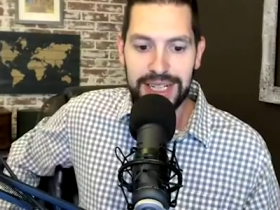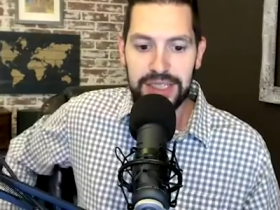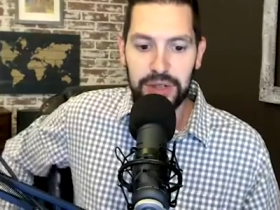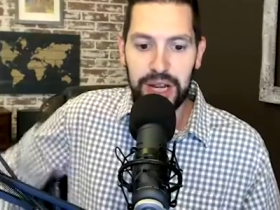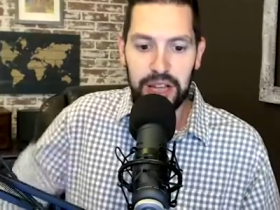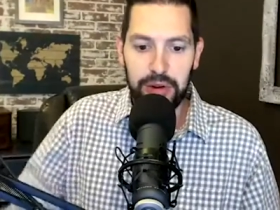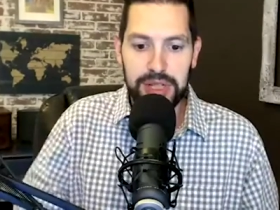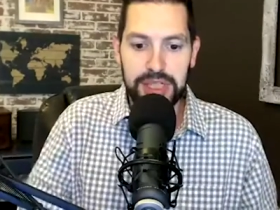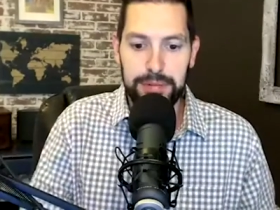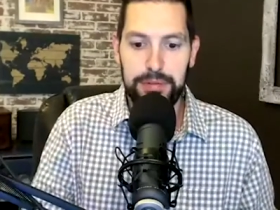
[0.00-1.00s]
to
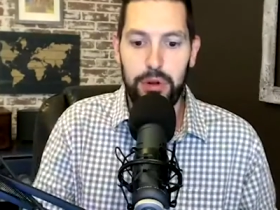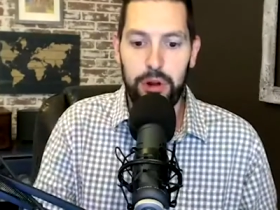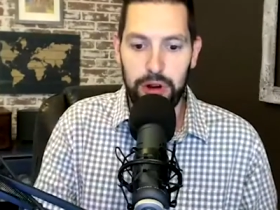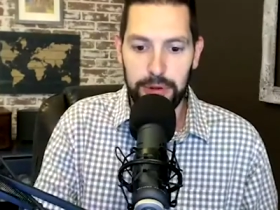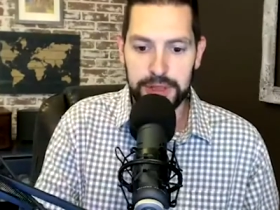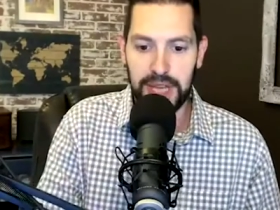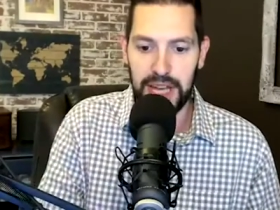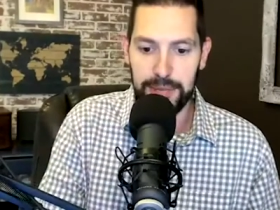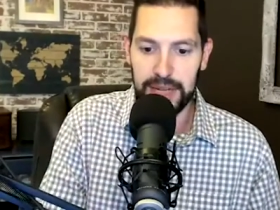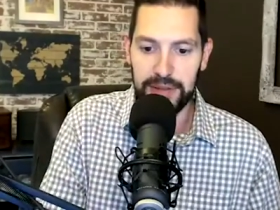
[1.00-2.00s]
Hillary's deplorables comment.